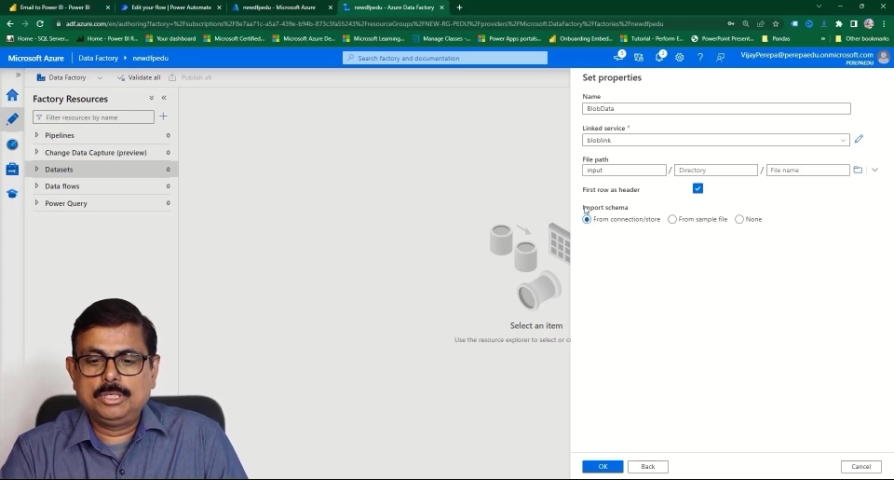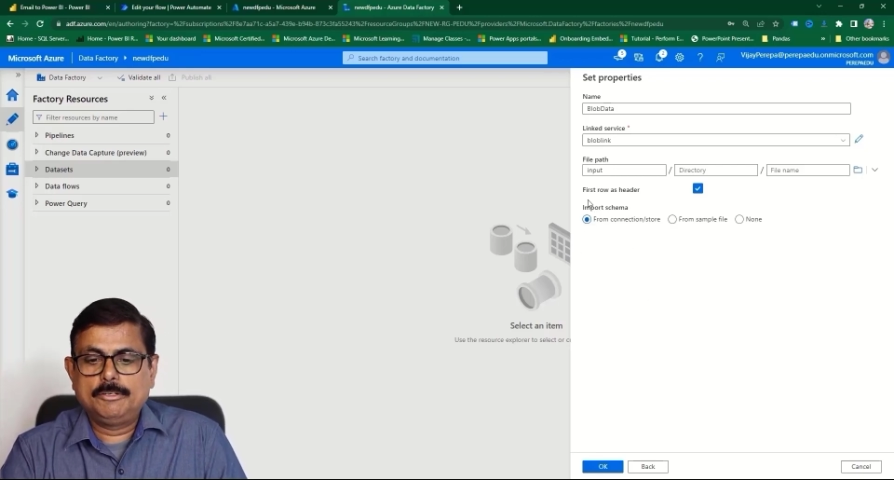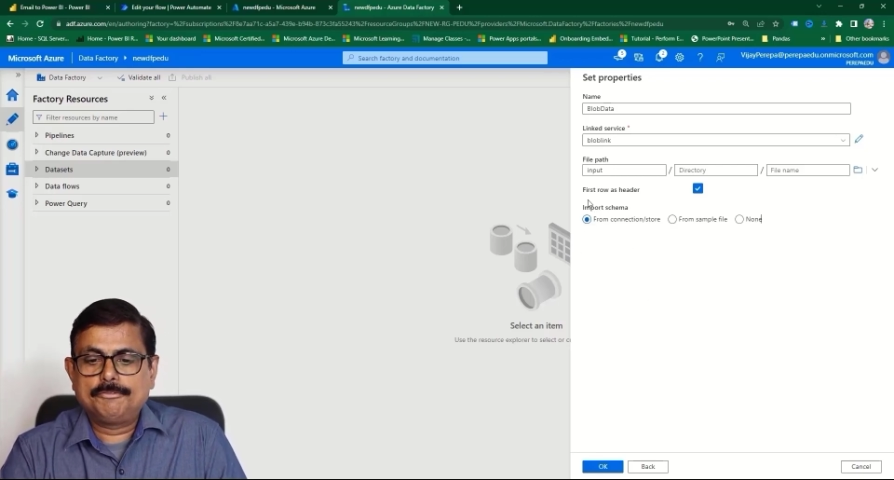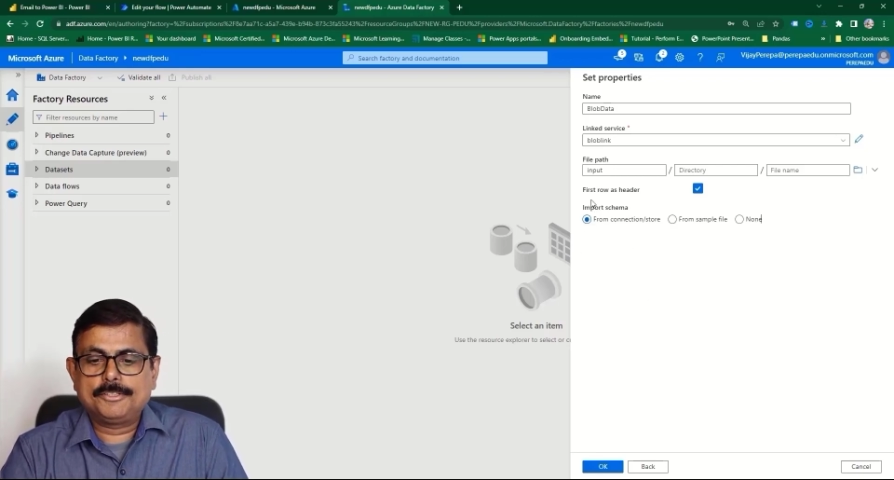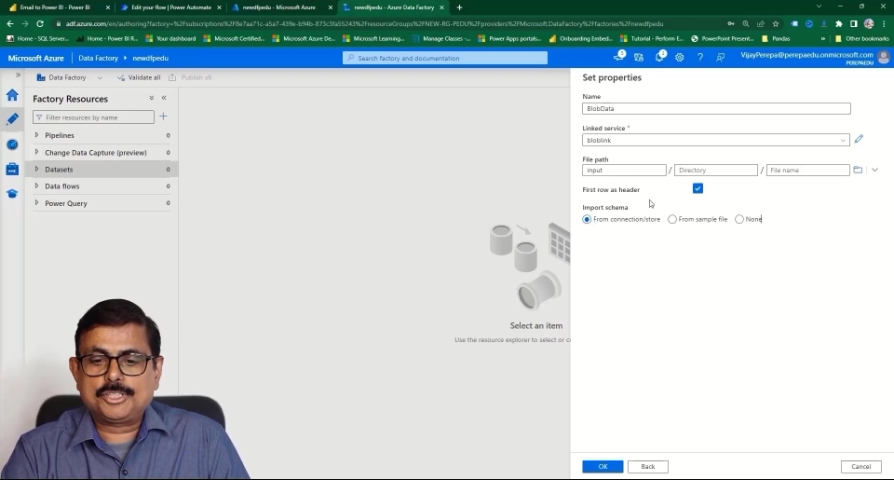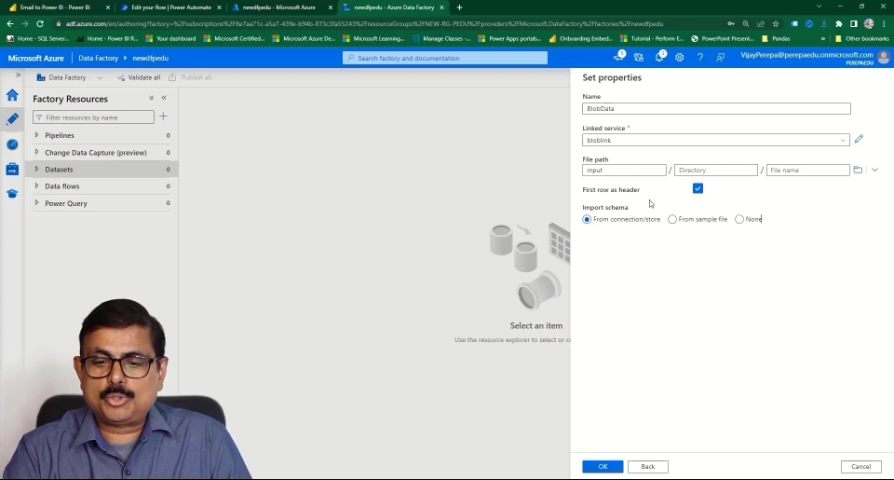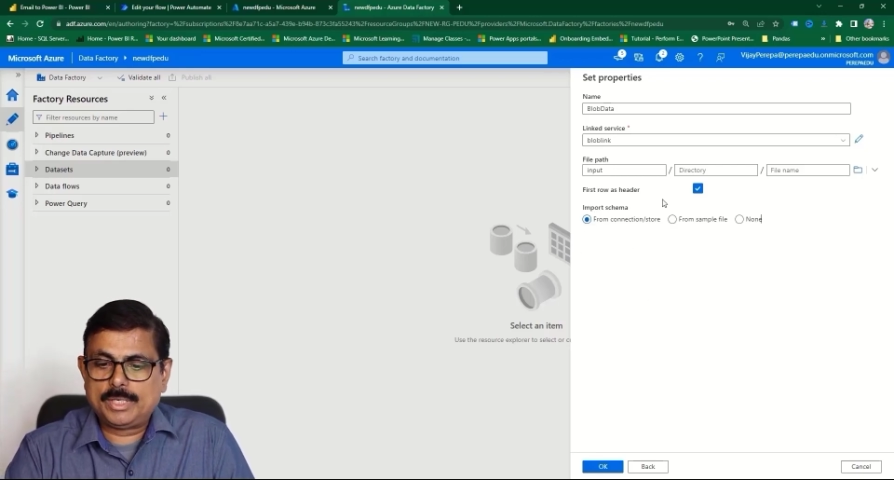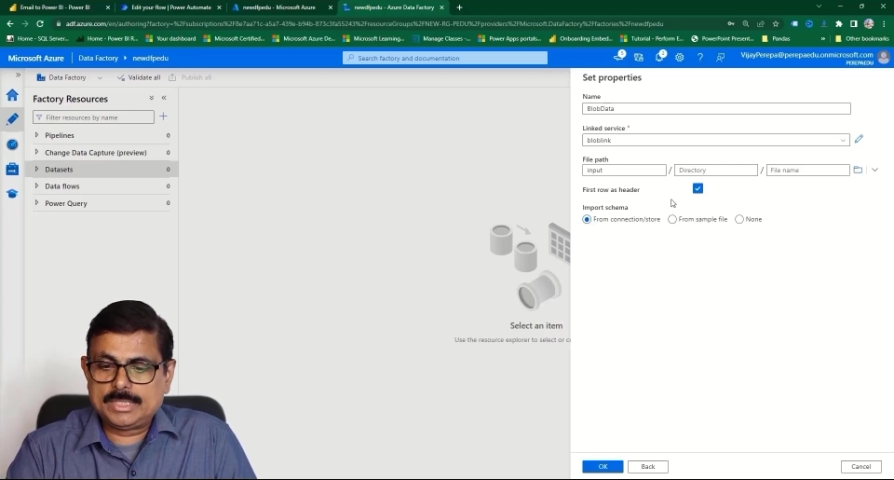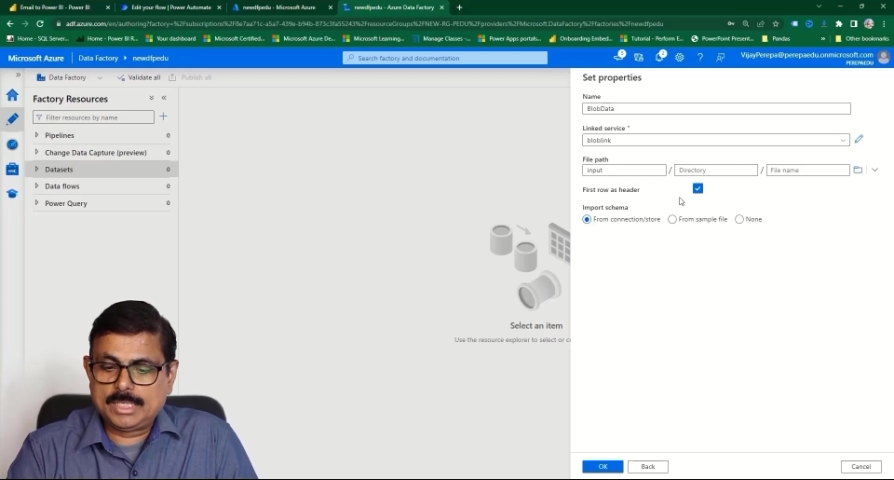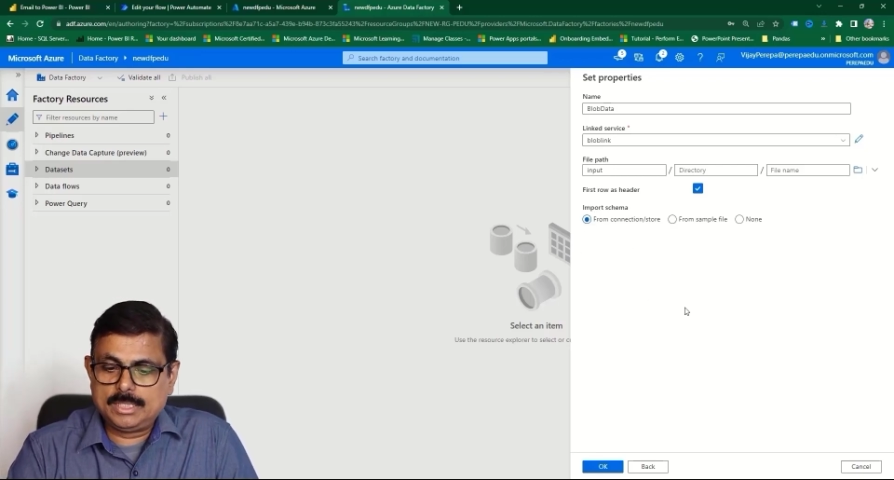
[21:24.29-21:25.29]
first row
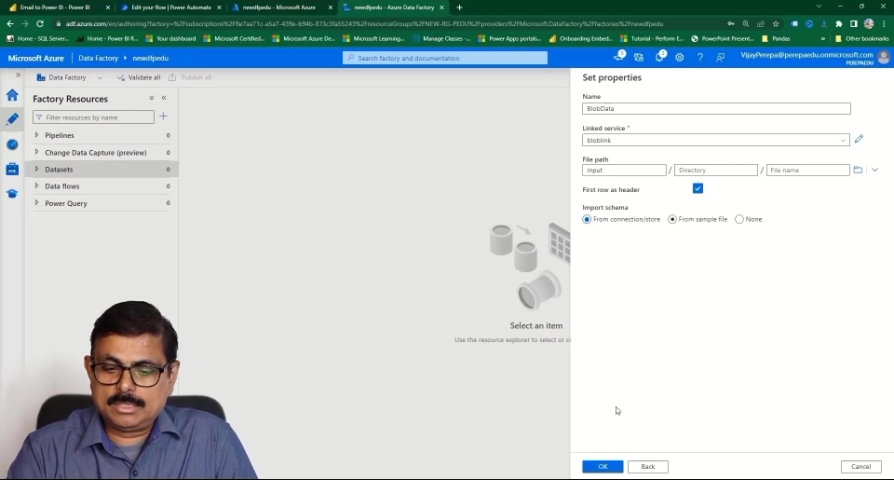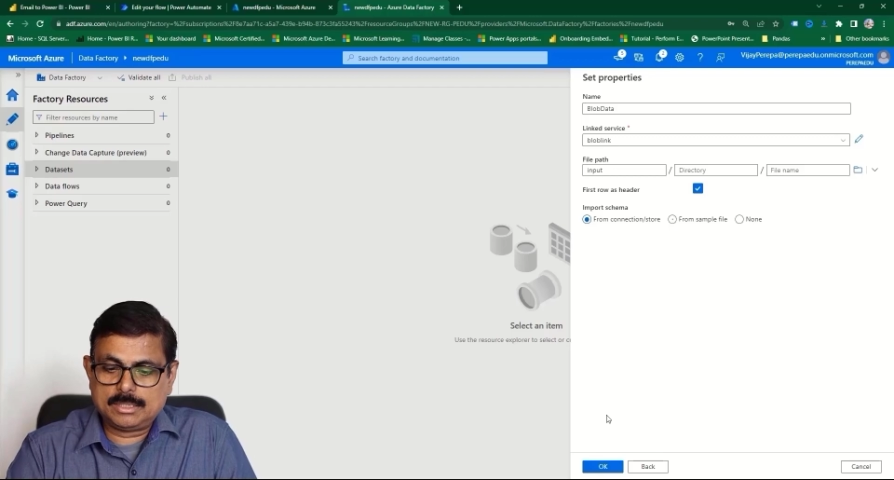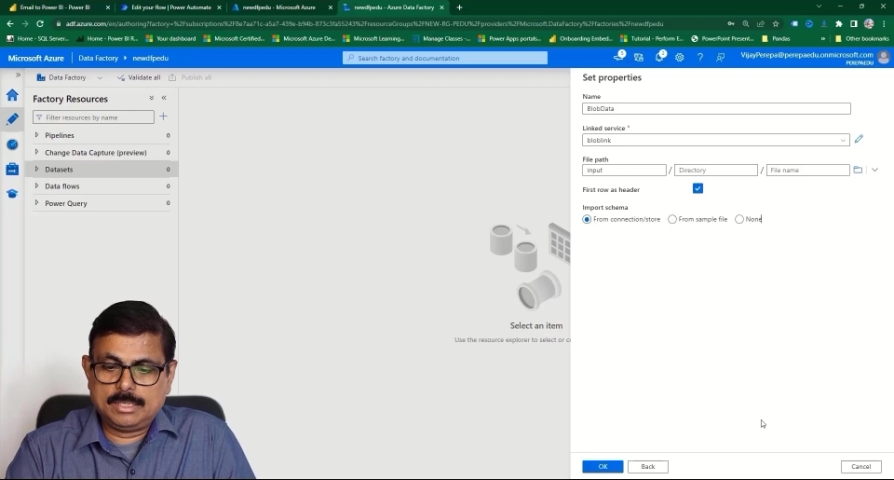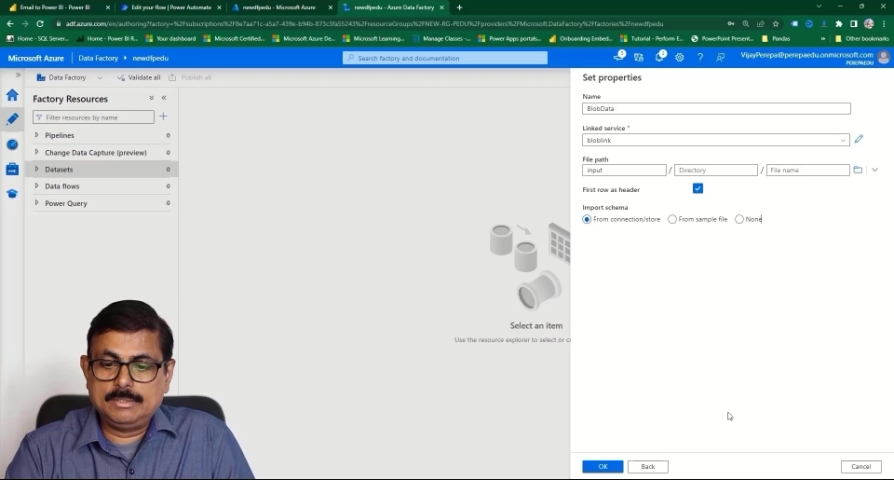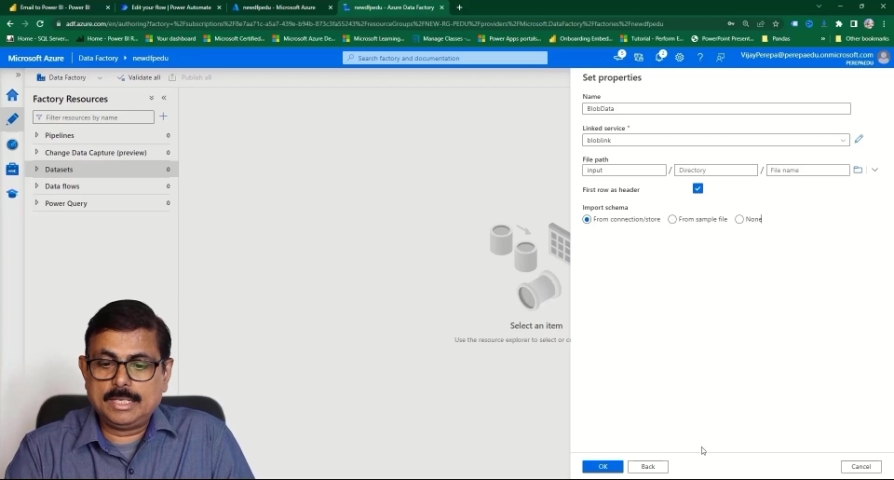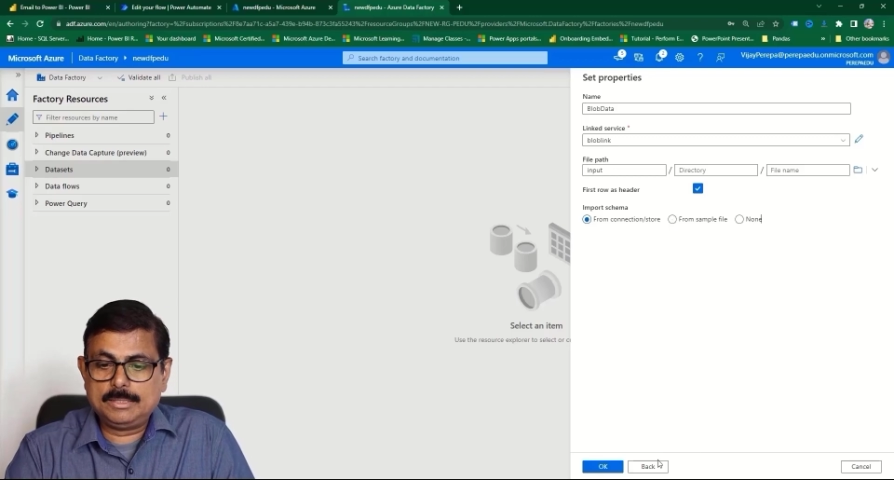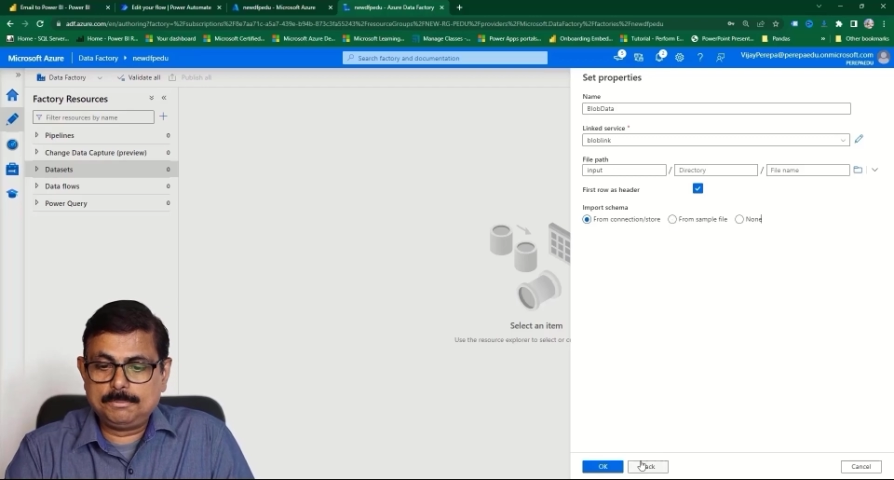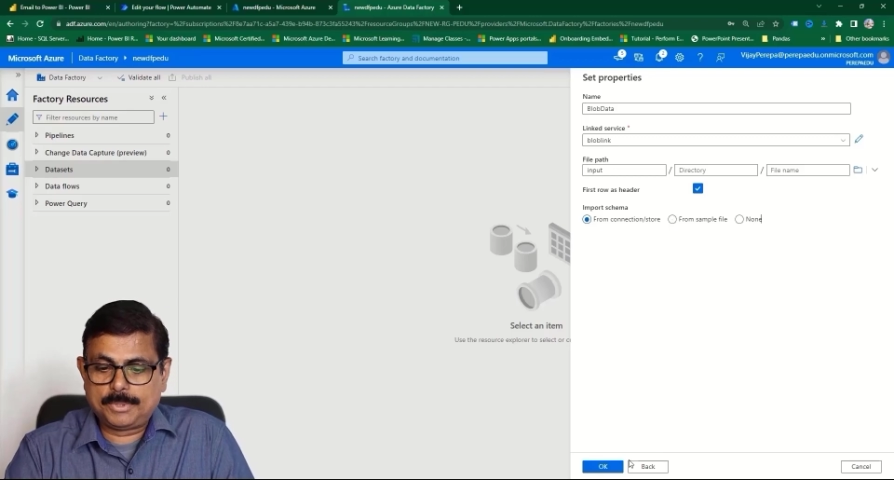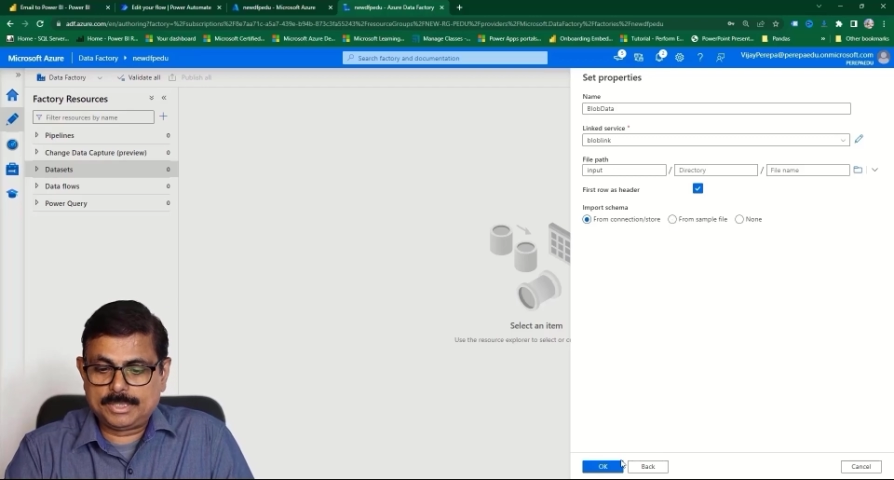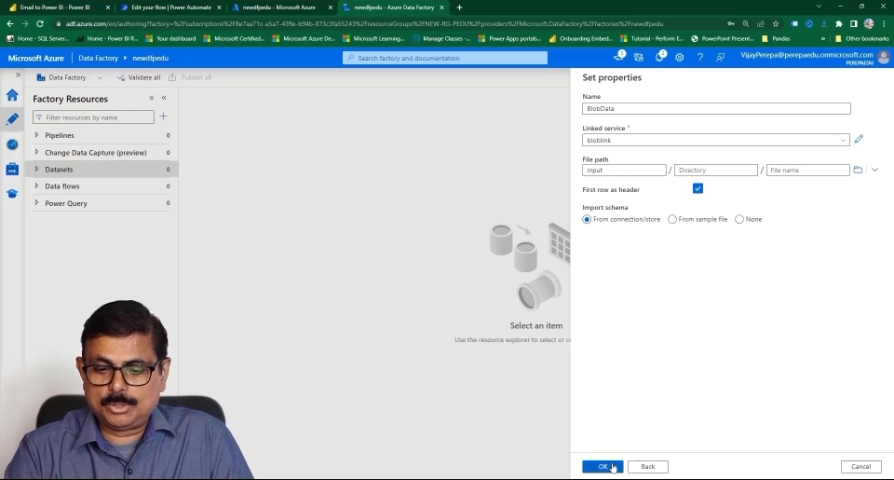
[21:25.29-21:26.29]
as a header and then
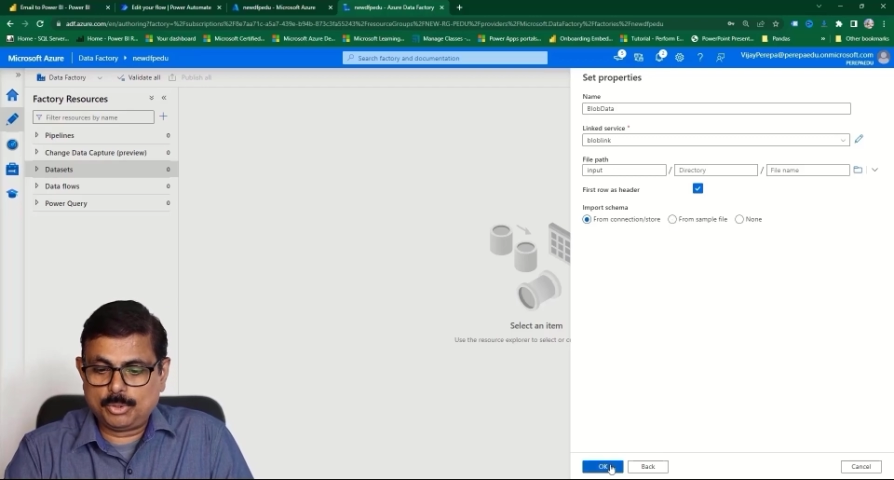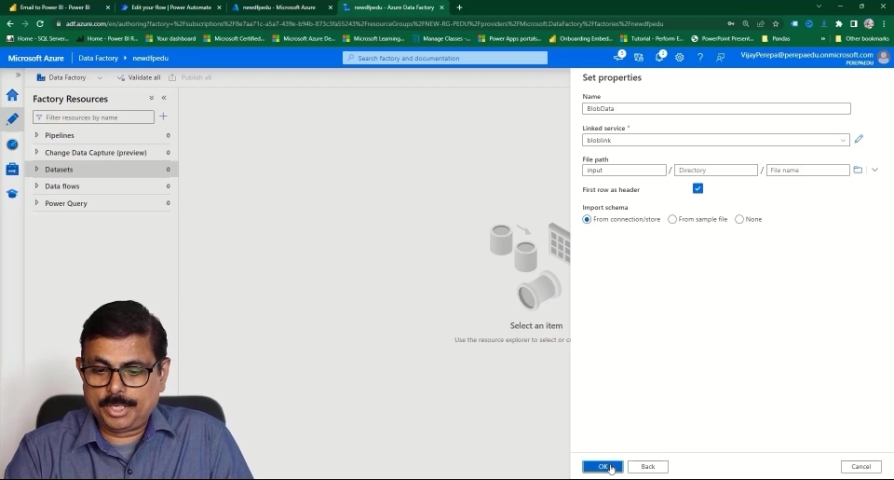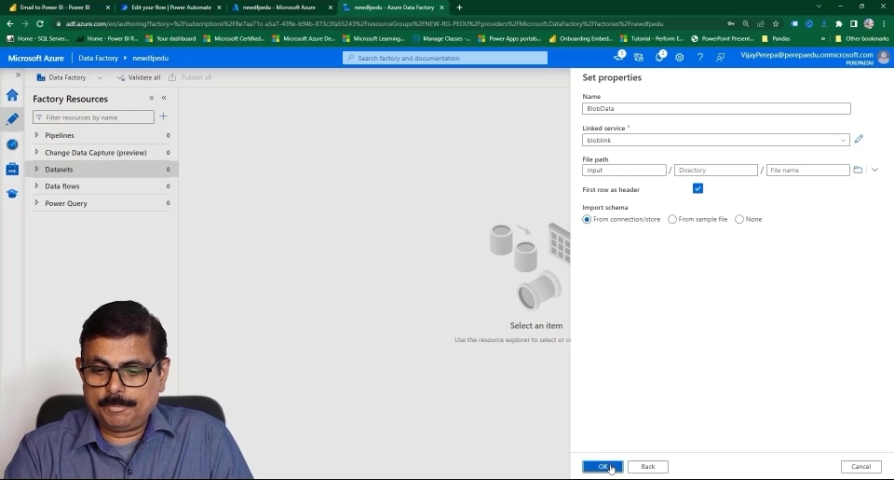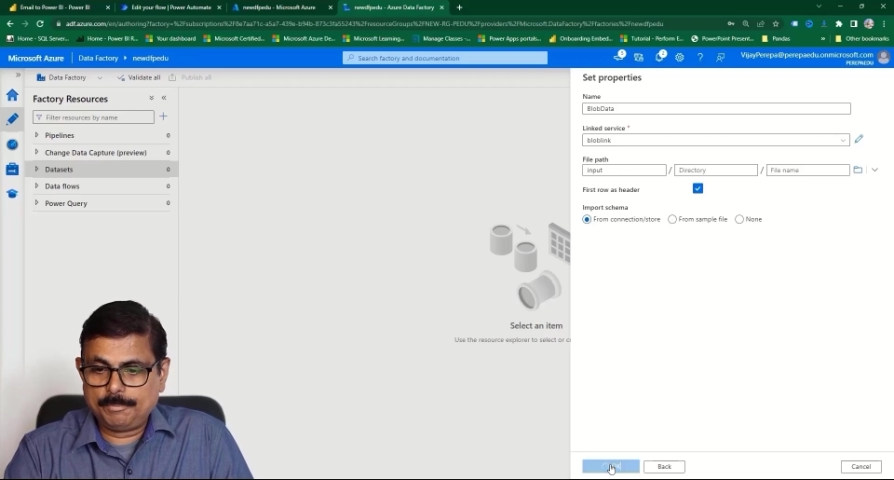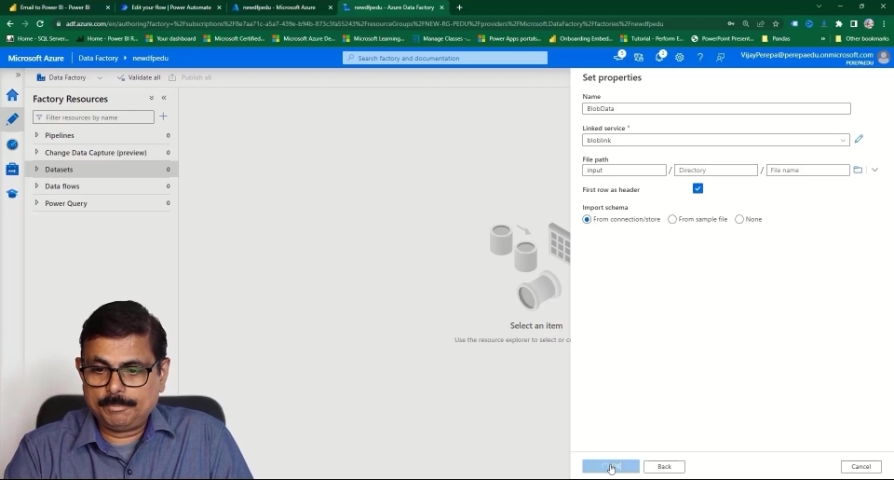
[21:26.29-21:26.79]
press OK.